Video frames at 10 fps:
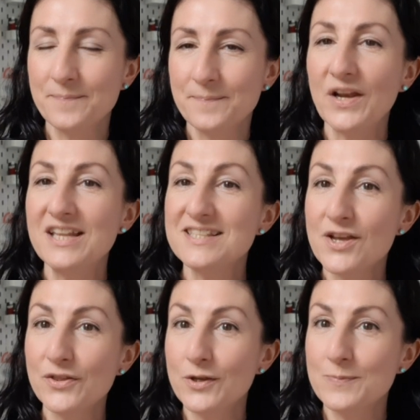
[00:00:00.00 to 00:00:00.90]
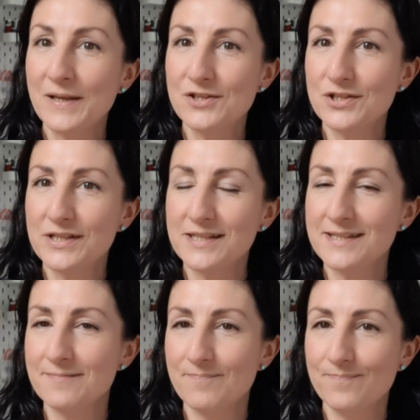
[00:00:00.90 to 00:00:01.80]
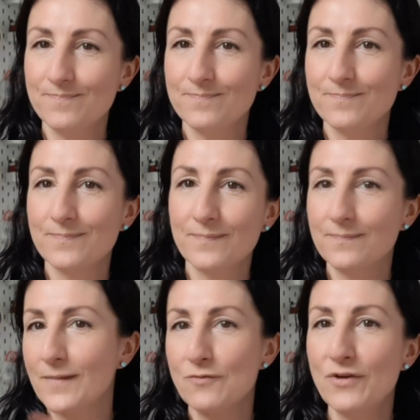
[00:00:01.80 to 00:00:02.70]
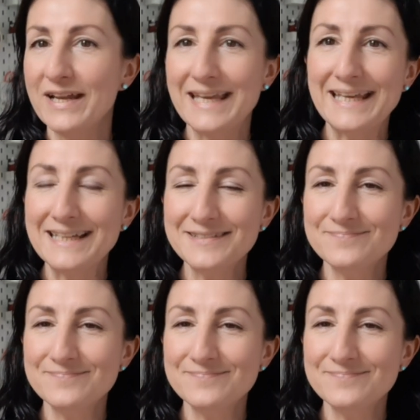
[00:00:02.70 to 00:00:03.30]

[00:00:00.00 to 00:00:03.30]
I'll insert those pictures right here.